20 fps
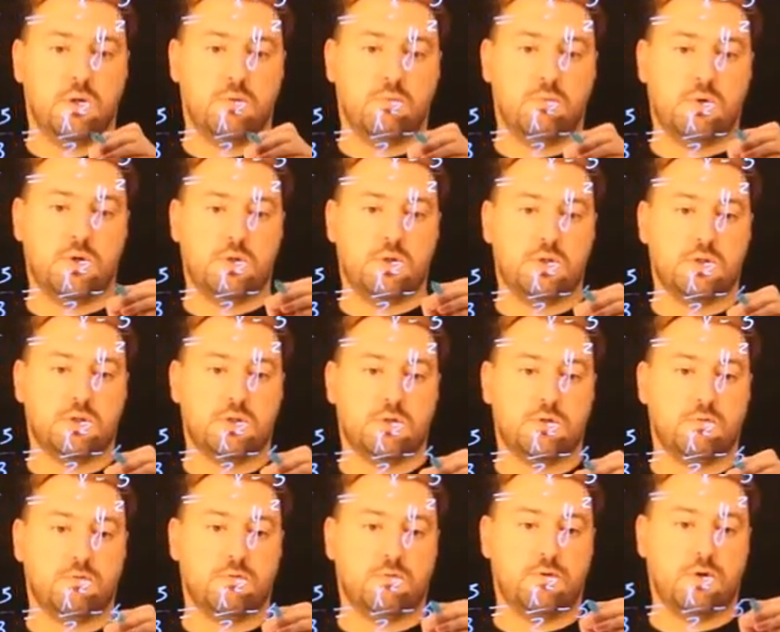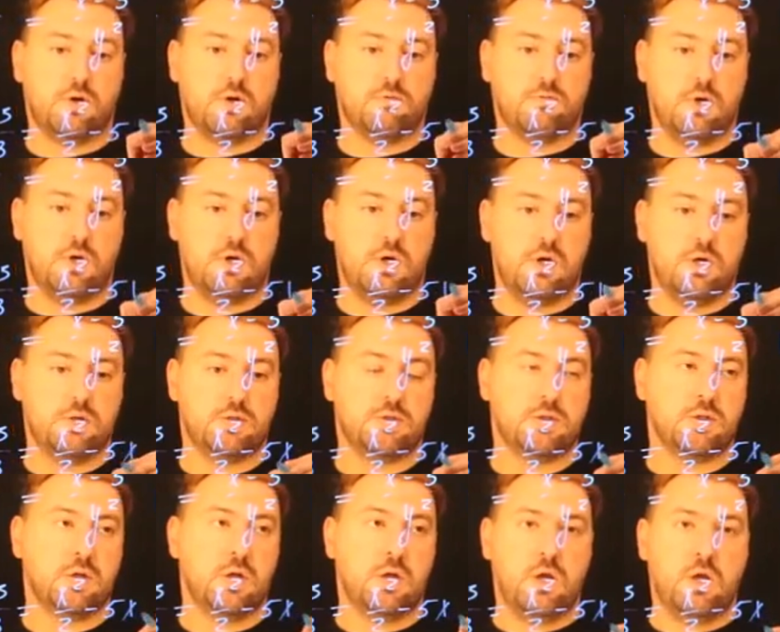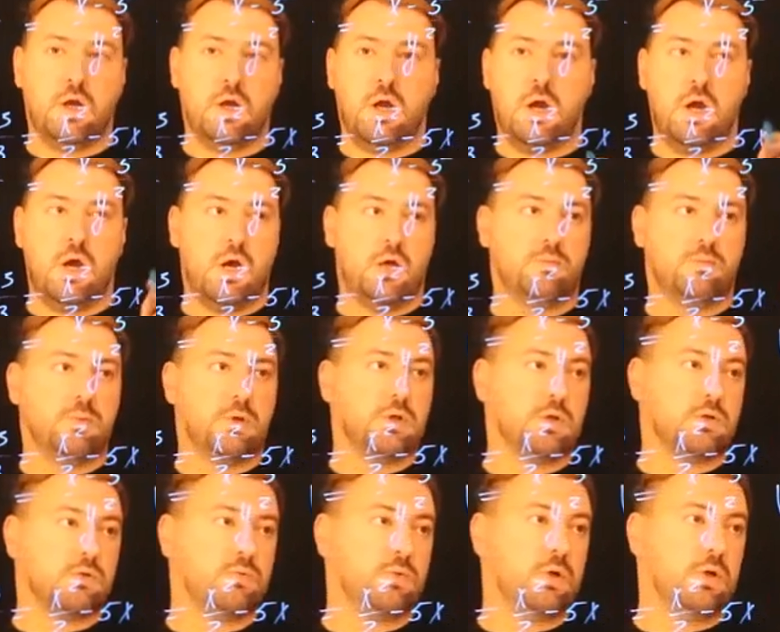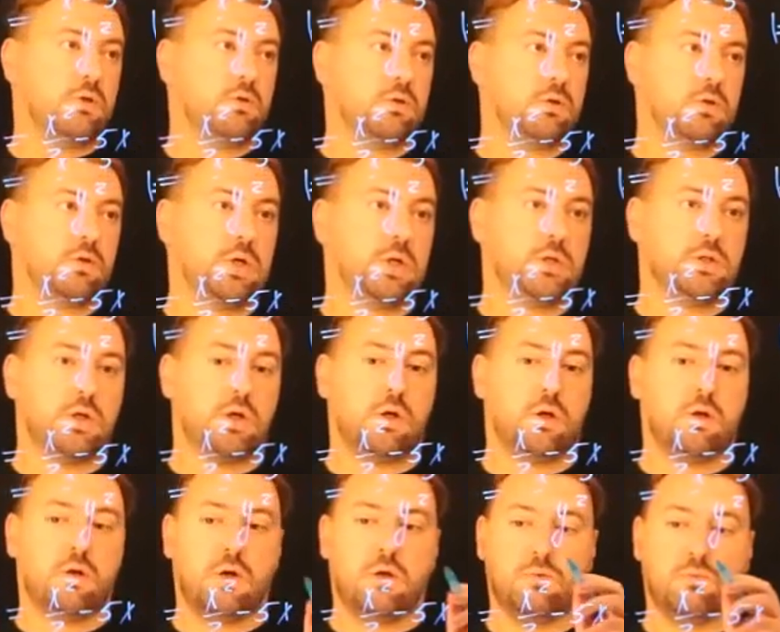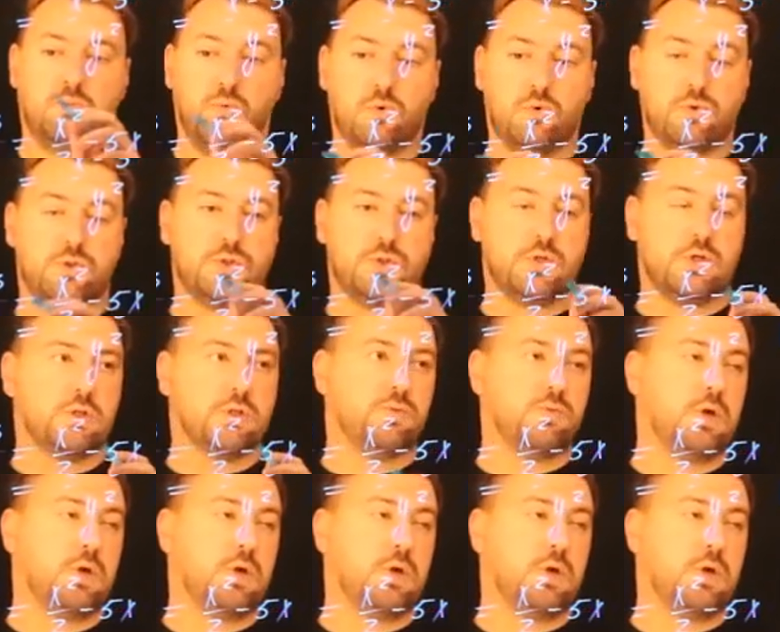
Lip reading: minus 5x. And because we're integrating in both sides,